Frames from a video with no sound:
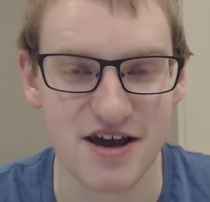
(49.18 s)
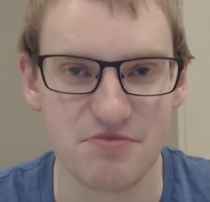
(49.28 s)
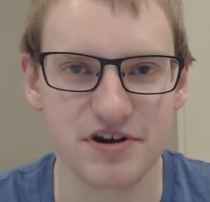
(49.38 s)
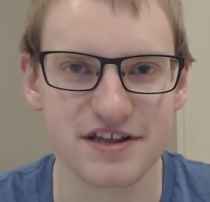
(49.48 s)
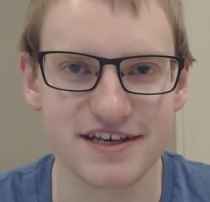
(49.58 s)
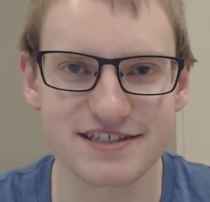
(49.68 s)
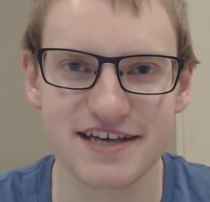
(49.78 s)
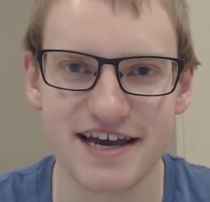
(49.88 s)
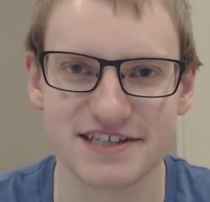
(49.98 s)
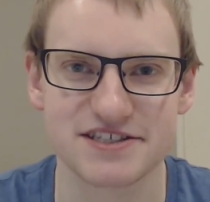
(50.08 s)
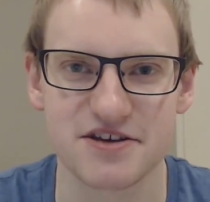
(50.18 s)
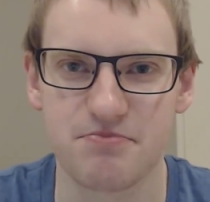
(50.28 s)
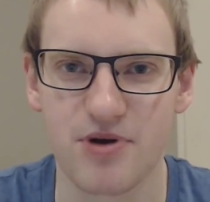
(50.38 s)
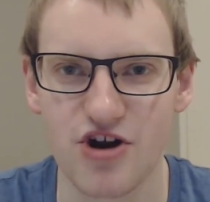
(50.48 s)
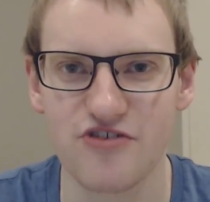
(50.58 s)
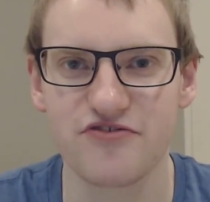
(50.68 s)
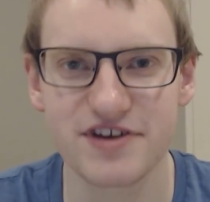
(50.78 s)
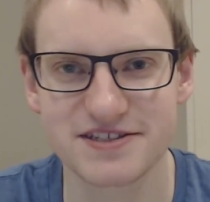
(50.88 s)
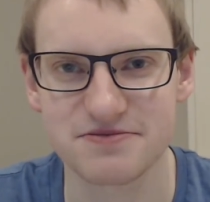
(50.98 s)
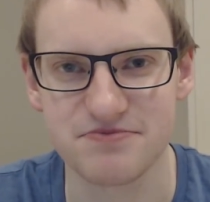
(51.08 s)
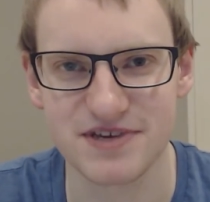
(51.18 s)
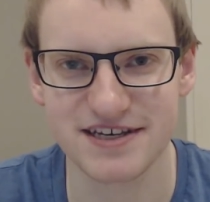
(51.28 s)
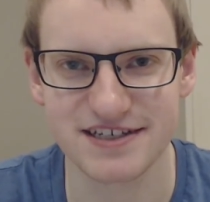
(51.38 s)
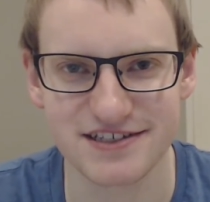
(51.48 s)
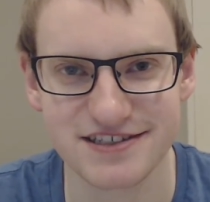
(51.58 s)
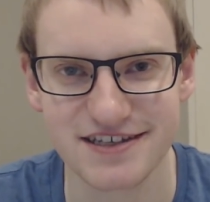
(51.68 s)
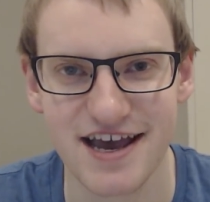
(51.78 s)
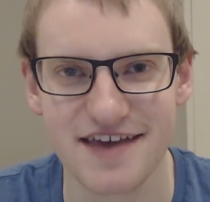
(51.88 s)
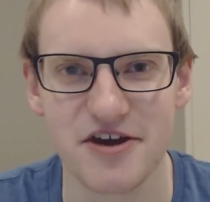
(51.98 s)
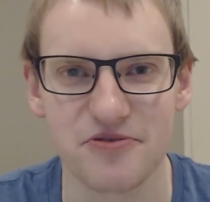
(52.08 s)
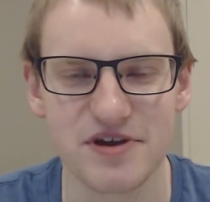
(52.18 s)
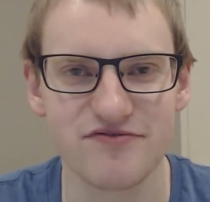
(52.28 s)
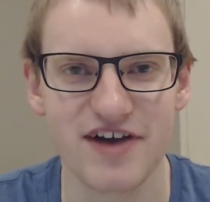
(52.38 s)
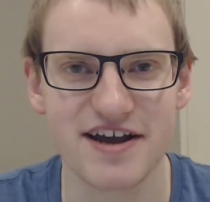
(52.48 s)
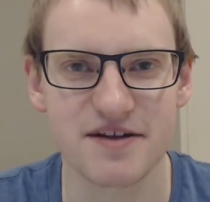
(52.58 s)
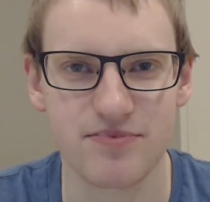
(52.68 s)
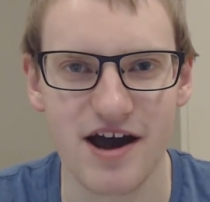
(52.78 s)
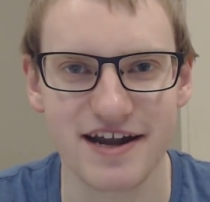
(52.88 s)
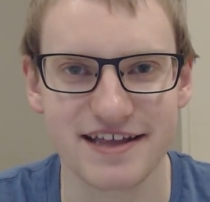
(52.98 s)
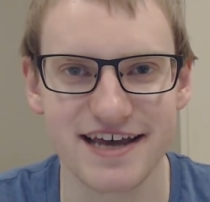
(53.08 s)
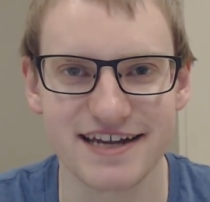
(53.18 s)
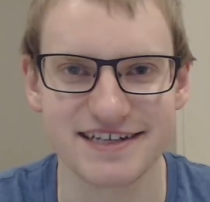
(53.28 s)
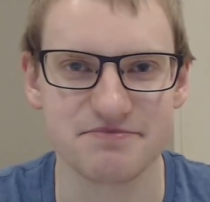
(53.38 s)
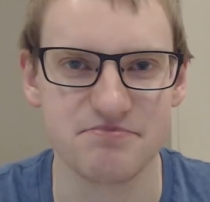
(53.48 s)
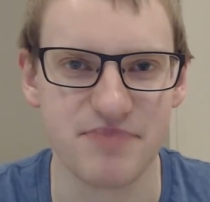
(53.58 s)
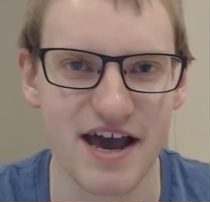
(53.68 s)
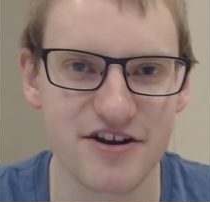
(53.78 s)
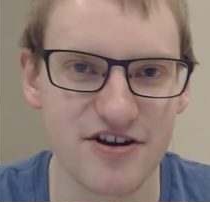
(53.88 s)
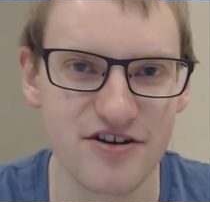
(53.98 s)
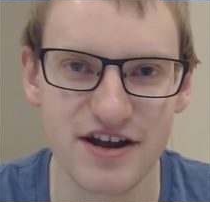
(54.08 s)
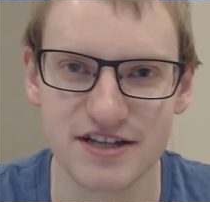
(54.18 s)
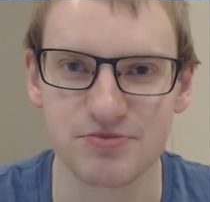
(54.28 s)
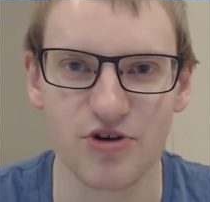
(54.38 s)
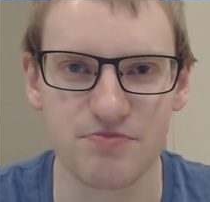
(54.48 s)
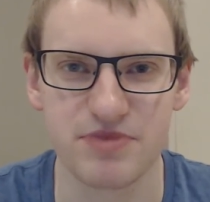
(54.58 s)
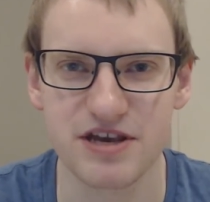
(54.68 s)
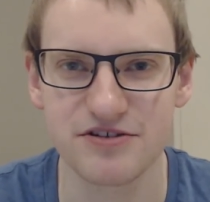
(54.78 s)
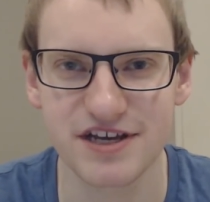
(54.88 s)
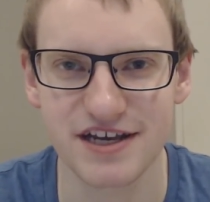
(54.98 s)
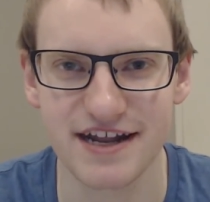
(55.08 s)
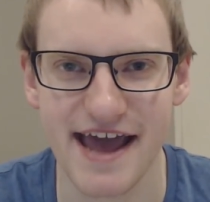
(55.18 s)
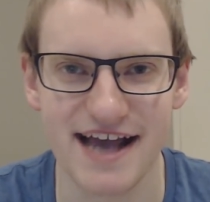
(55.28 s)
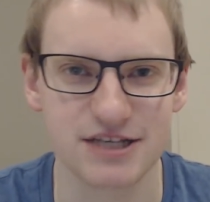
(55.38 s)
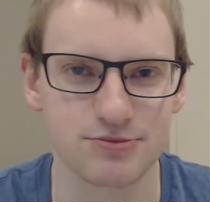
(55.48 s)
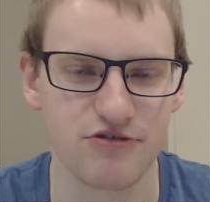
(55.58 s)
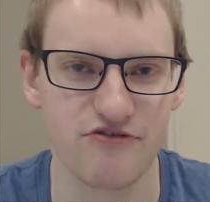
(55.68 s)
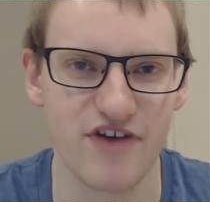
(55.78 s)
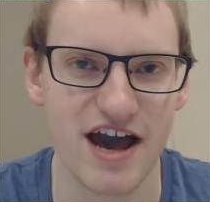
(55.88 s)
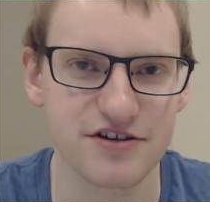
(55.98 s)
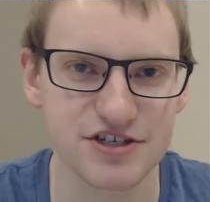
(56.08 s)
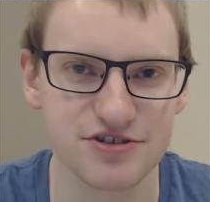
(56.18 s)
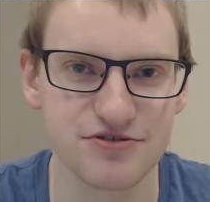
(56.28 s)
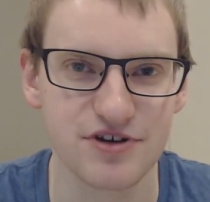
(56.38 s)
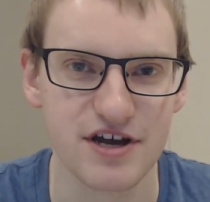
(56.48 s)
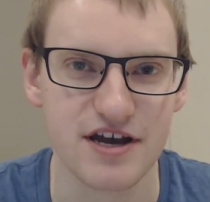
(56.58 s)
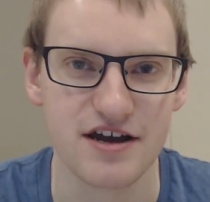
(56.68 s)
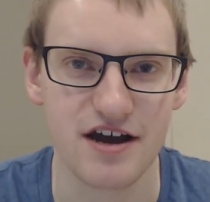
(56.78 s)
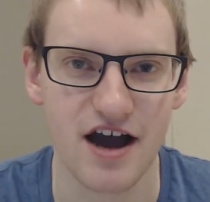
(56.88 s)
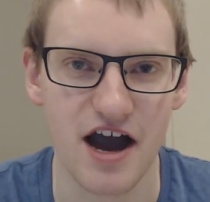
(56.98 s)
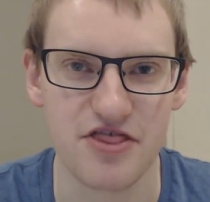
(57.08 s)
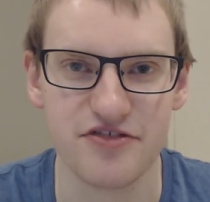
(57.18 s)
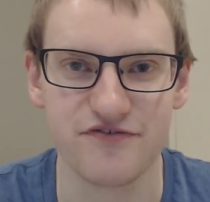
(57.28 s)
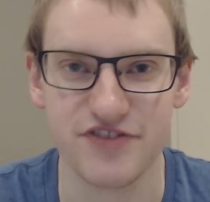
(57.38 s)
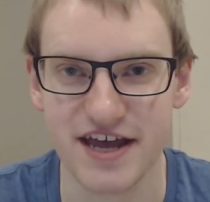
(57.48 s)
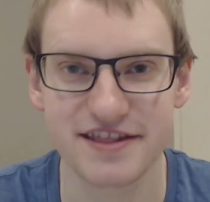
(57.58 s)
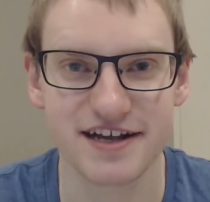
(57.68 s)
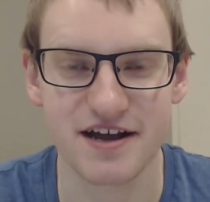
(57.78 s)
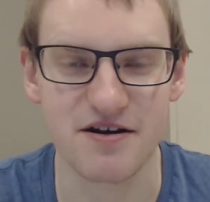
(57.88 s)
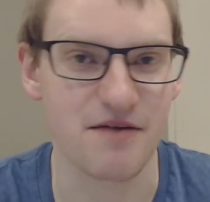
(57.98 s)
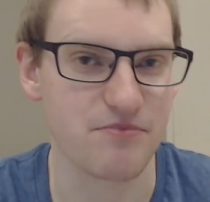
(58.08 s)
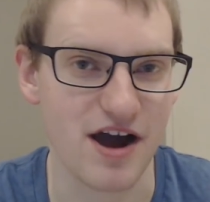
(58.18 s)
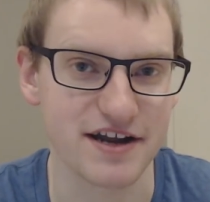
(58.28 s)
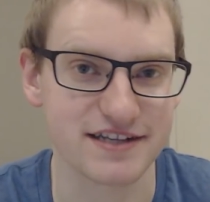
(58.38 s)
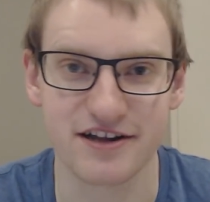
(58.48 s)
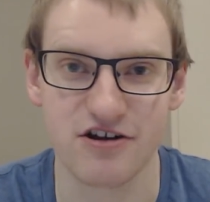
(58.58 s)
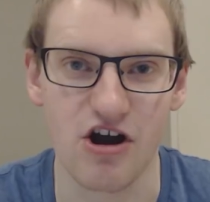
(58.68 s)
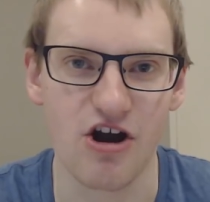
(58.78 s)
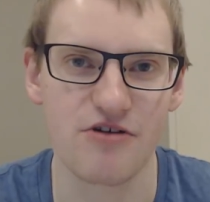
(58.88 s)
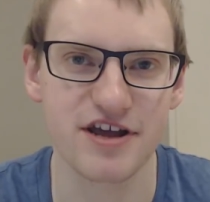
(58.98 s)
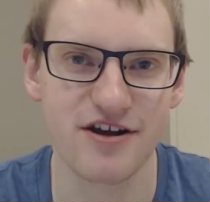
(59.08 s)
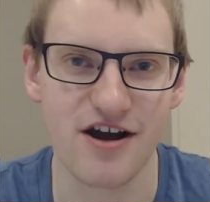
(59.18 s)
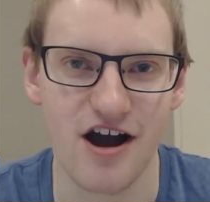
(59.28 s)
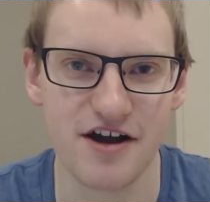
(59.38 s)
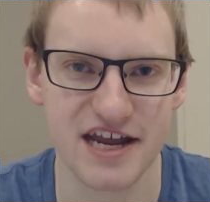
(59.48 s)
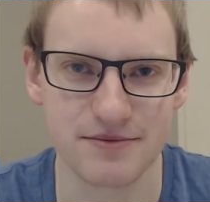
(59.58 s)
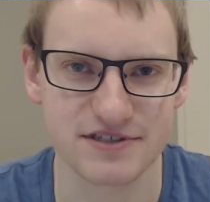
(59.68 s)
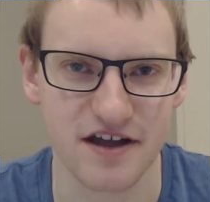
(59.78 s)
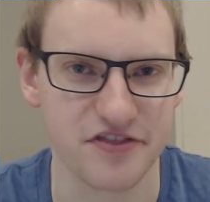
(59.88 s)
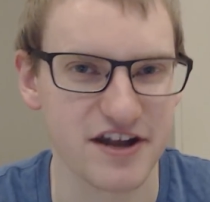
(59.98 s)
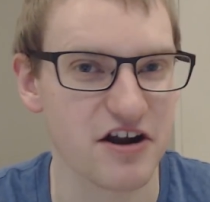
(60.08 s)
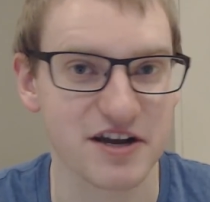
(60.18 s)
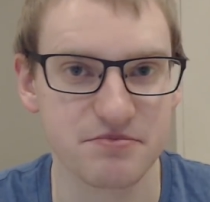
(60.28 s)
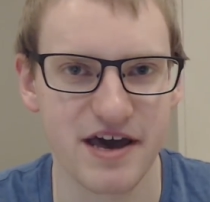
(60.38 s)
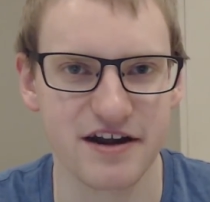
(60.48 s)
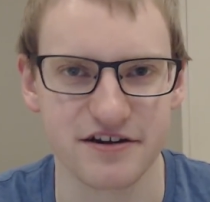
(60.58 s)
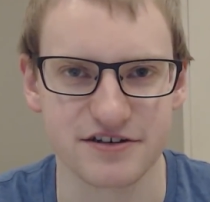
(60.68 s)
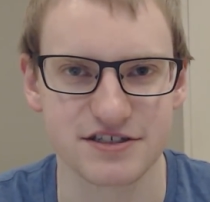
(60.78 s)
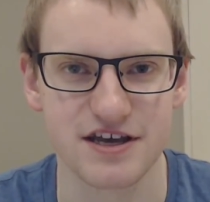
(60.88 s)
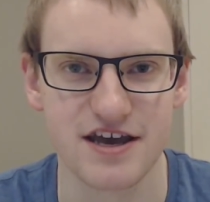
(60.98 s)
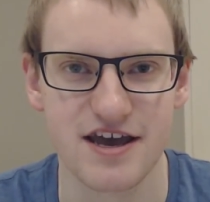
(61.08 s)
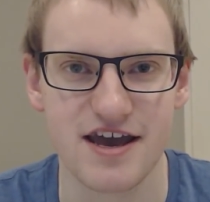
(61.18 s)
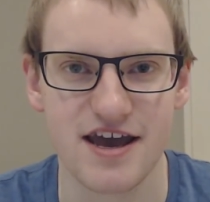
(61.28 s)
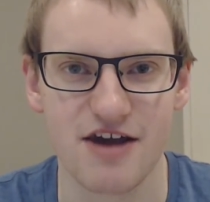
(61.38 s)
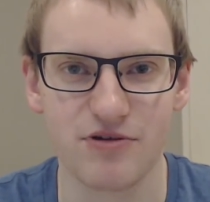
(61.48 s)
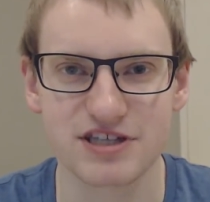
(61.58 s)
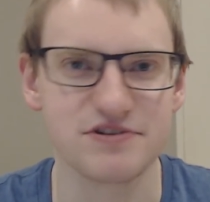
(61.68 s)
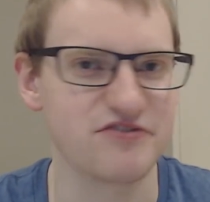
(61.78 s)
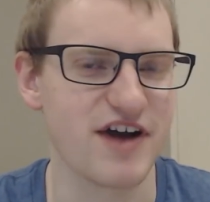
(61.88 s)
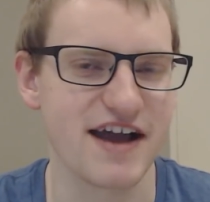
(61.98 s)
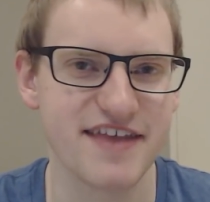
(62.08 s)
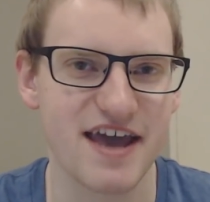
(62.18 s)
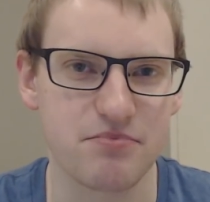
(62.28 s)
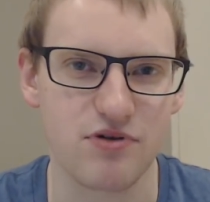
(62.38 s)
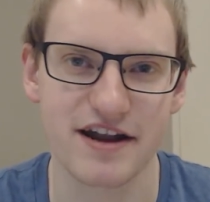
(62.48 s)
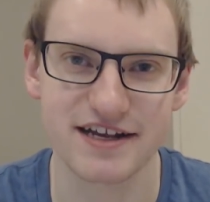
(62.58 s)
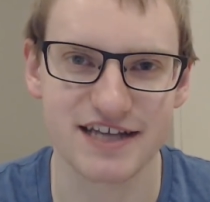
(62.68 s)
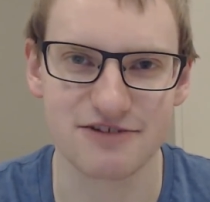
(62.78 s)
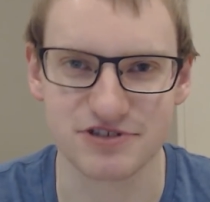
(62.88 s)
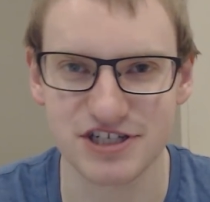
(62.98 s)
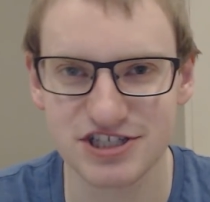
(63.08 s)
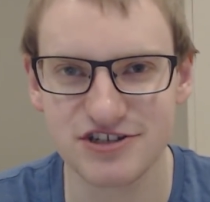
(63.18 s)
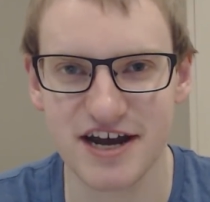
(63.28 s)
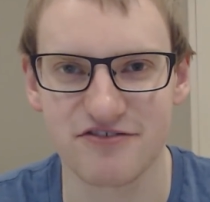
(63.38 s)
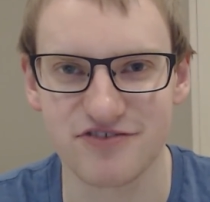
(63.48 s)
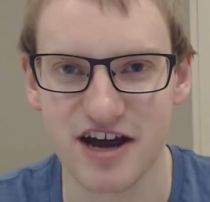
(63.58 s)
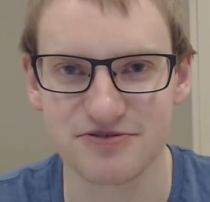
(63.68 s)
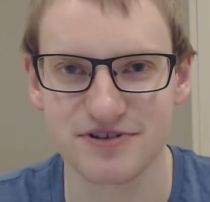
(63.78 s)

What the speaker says: But in this case, perfect means that we find a product that is better, it's more appealing, it has more value than the products that are already on Amazon, than our competitors. And once we find that product, I will teach you how to find one